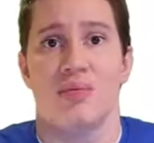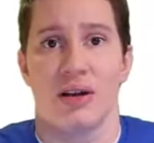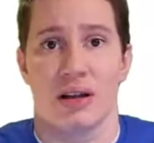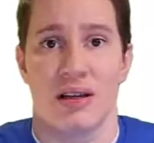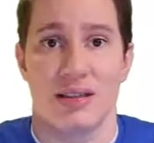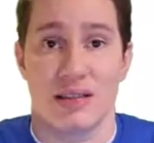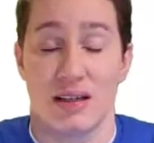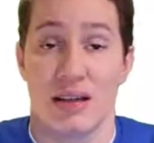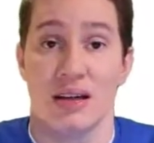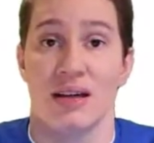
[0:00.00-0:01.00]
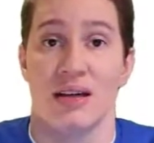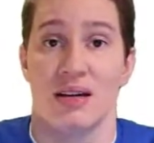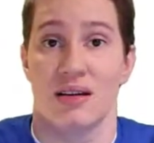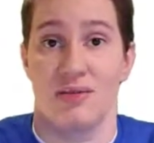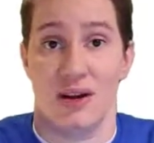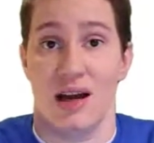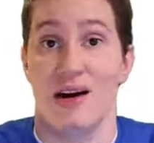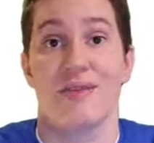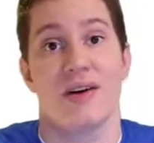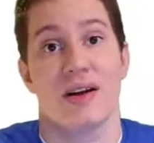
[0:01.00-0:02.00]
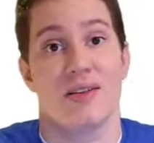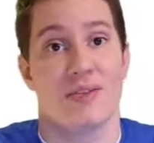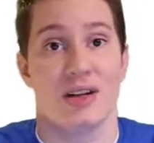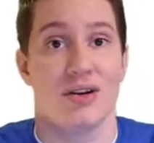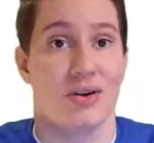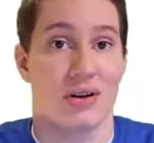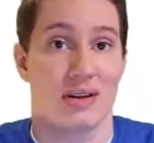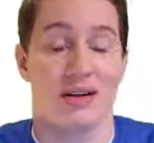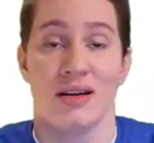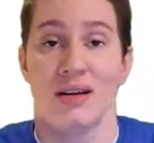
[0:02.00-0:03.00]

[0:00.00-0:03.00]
But like I said, if I have a video on it,